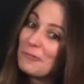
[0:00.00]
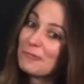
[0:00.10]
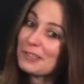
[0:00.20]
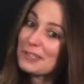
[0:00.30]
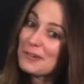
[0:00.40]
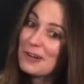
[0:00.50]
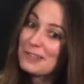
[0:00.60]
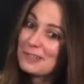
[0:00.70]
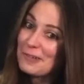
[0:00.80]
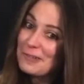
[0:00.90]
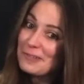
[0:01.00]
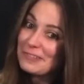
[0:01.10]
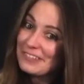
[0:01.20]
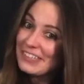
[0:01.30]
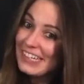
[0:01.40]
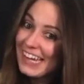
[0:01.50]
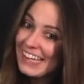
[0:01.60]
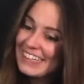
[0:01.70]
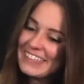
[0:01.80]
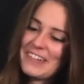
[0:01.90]
Really great solo to look
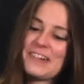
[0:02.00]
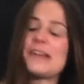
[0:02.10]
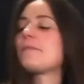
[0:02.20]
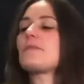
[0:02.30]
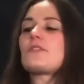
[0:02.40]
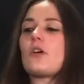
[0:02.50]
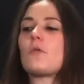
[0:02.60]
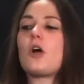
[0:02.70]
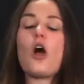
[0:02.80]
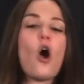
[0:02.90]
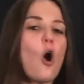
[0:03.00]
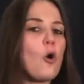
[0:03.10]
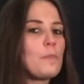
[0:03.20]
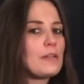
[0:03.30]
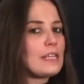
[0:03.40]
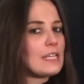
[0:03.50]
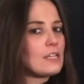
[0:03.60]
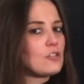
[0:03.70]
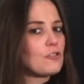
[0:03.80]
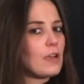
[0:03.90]
at. All right, so open
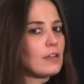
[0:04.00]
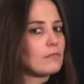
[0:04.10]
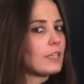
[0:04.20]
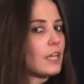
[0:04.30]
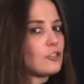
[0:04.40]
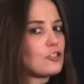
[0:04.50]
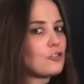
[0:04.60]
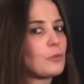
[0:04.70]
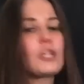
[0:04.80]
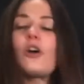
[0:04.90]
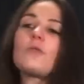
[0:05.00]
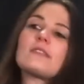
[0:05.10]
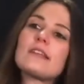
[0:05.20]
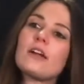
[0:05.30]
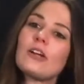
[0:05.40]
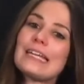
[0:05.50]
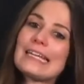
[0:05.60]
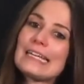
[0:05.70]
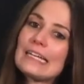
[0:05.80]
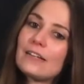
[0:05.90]
E string. Again, just three notes here,
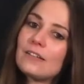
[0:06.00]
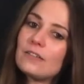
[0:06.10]
E.